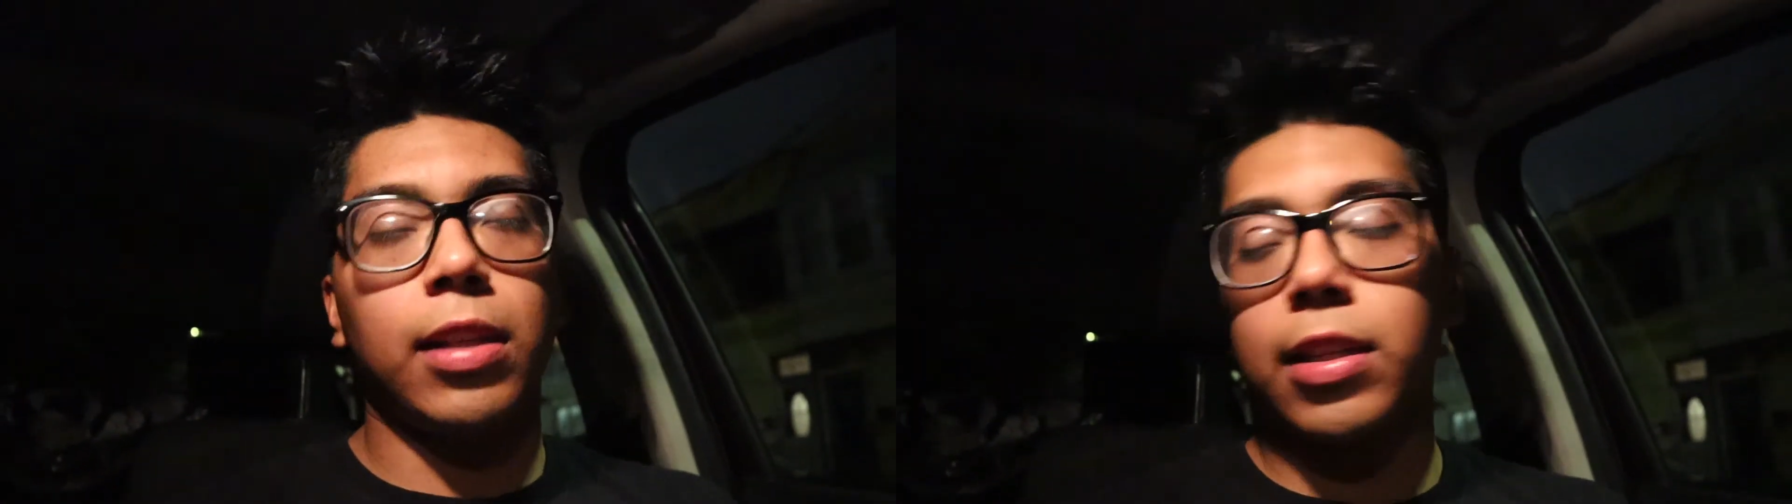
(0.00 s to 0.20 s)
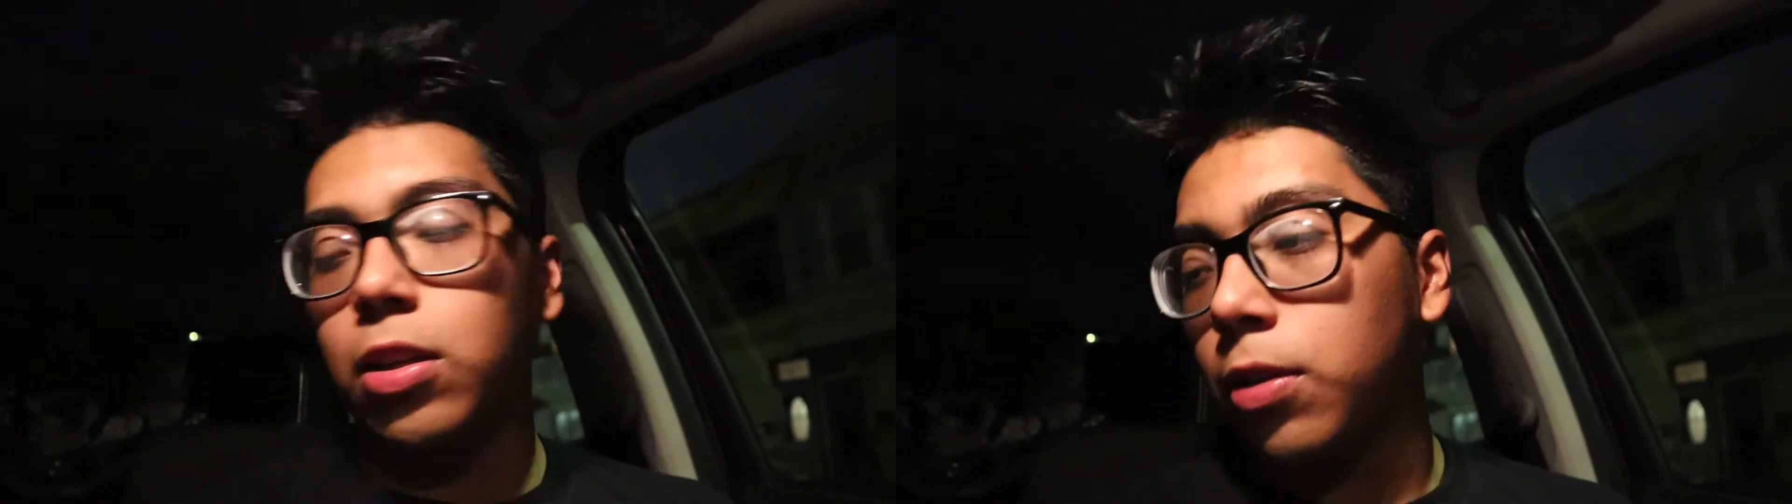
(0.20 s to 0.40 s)

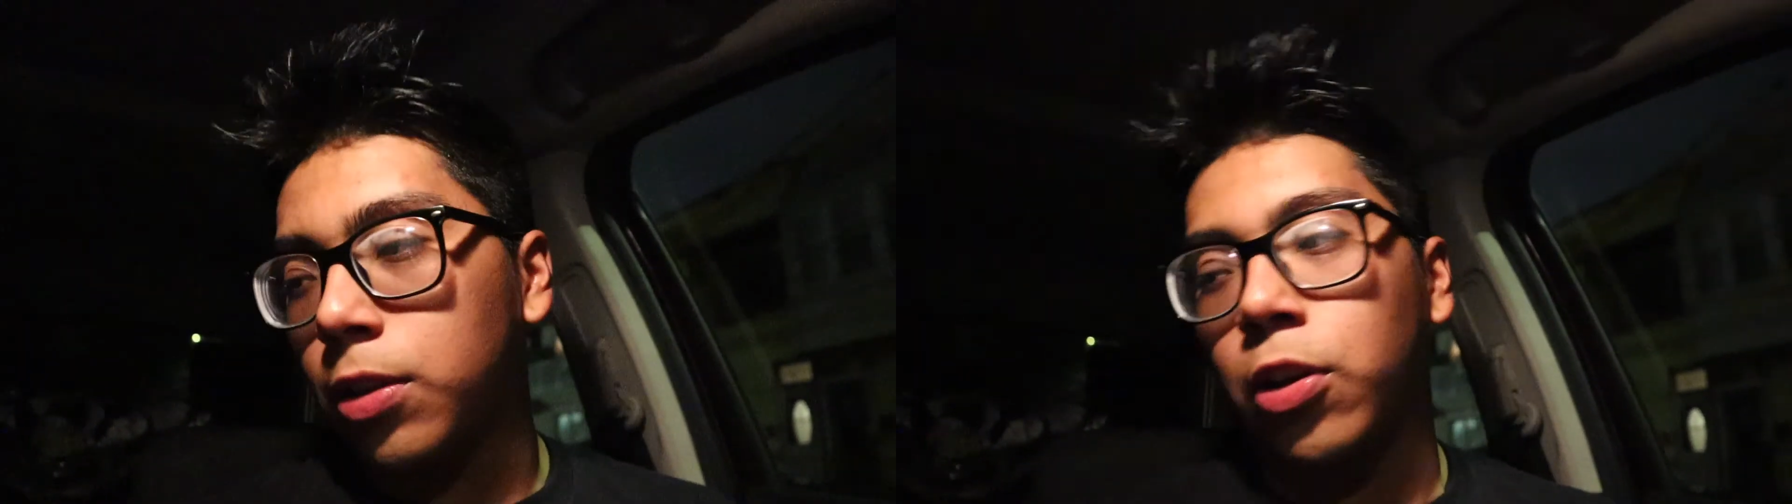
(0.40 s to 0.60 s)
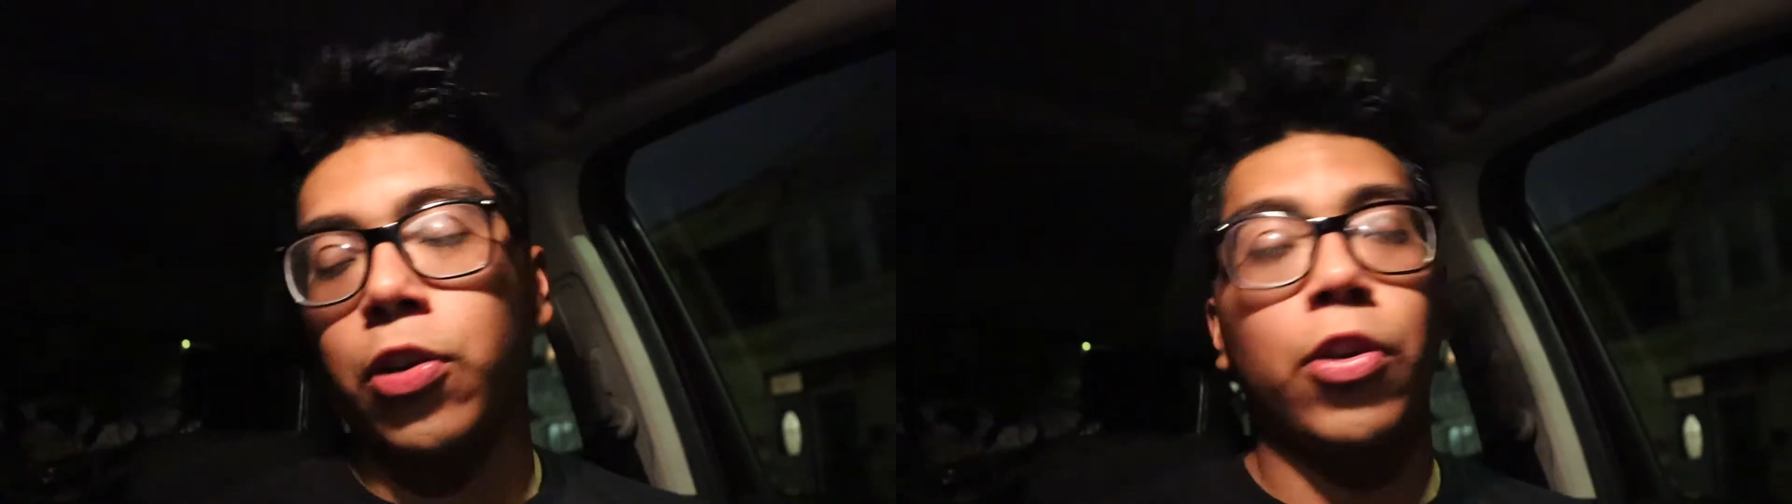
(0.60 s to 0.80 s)
That's all.
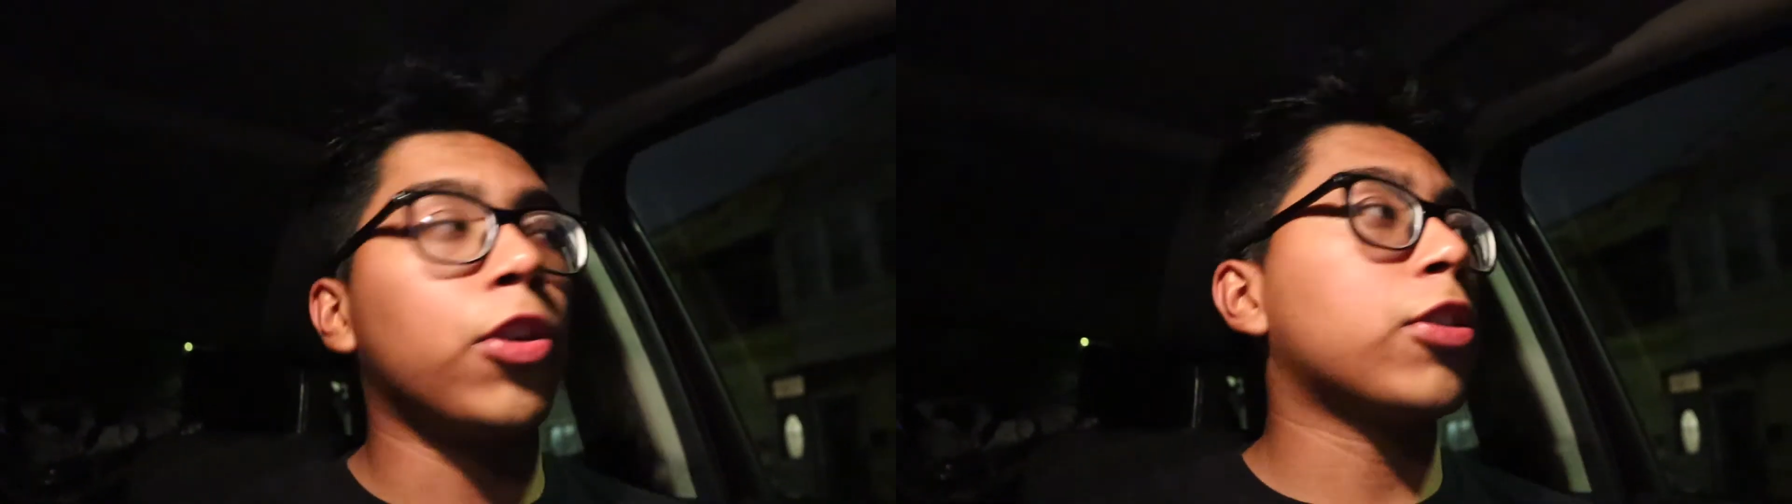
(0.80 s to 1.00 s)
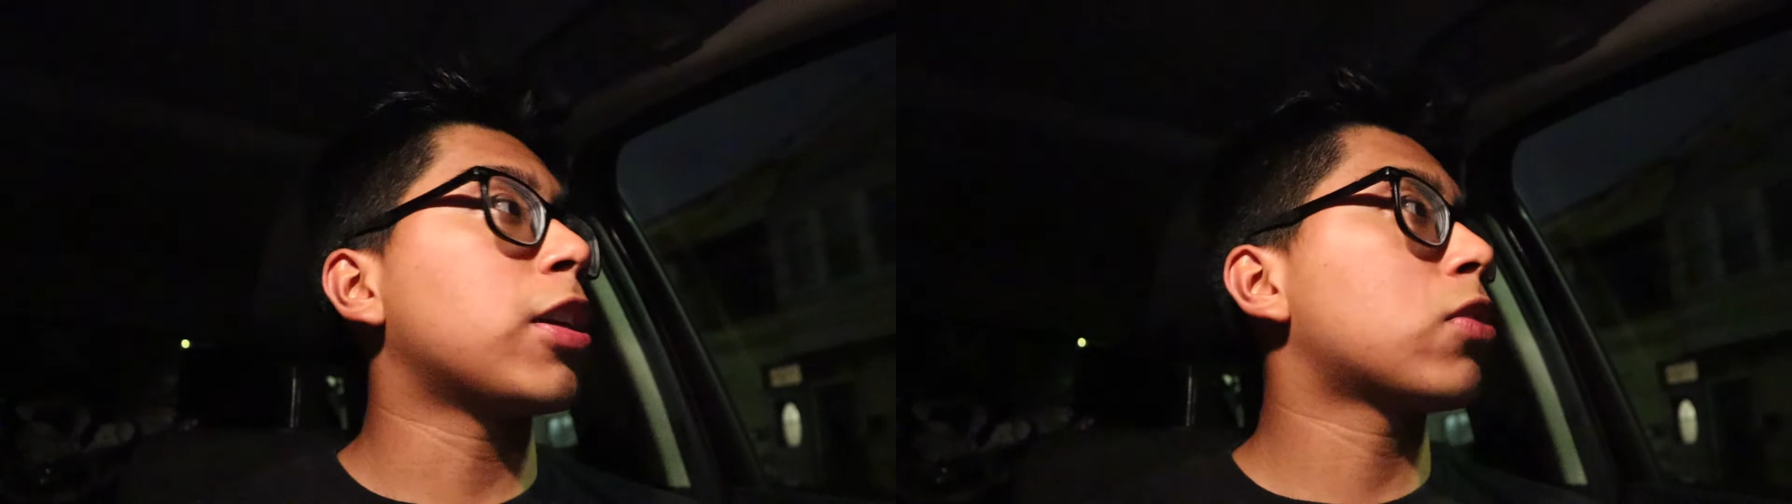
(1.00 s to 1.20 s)

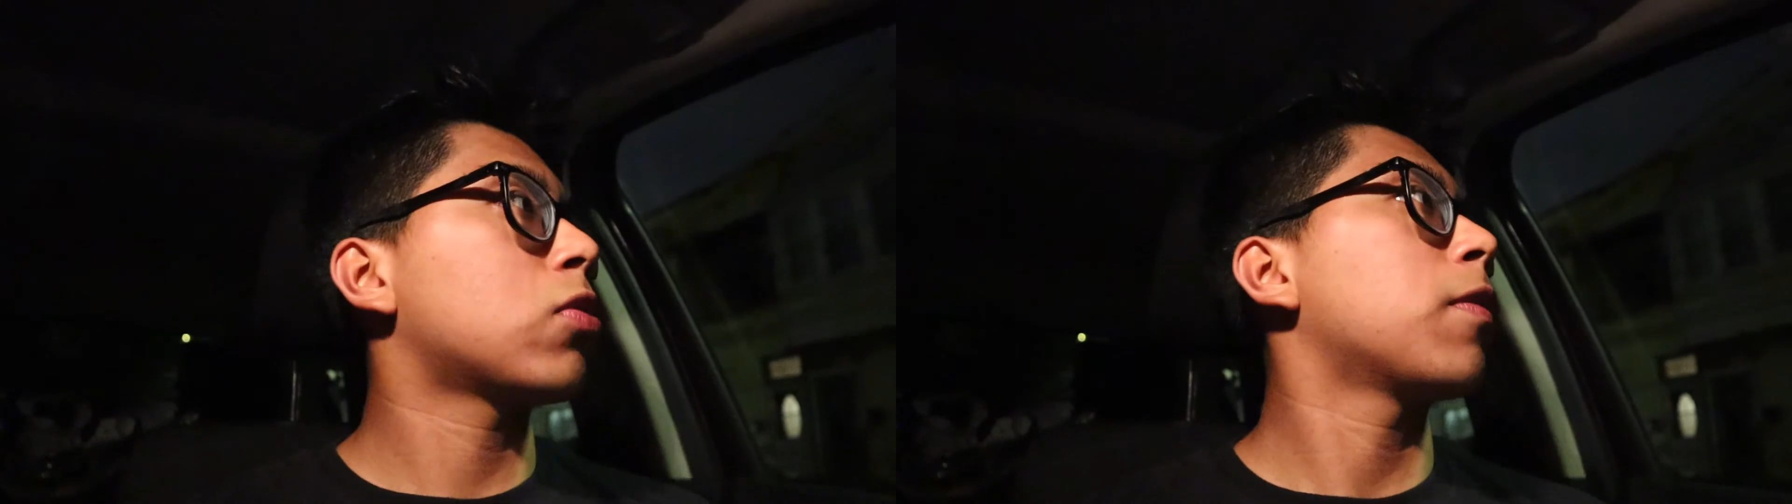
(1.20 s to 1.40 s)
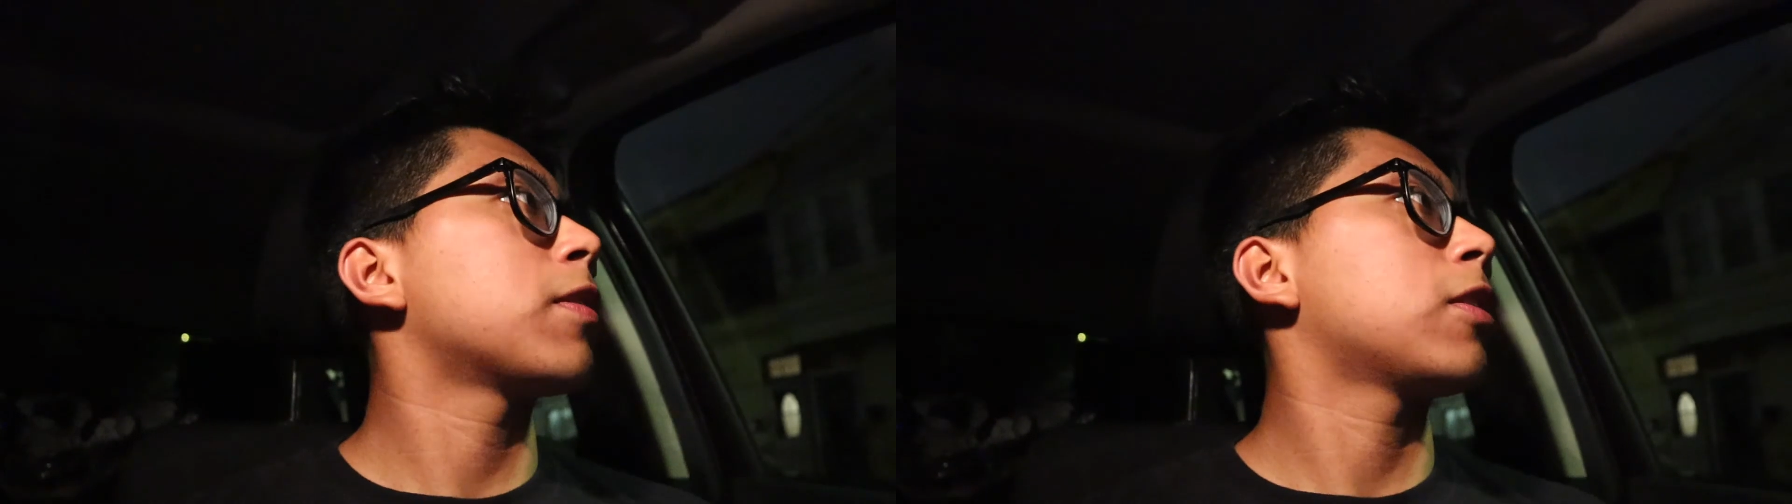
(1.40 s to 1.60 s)
Your central nervous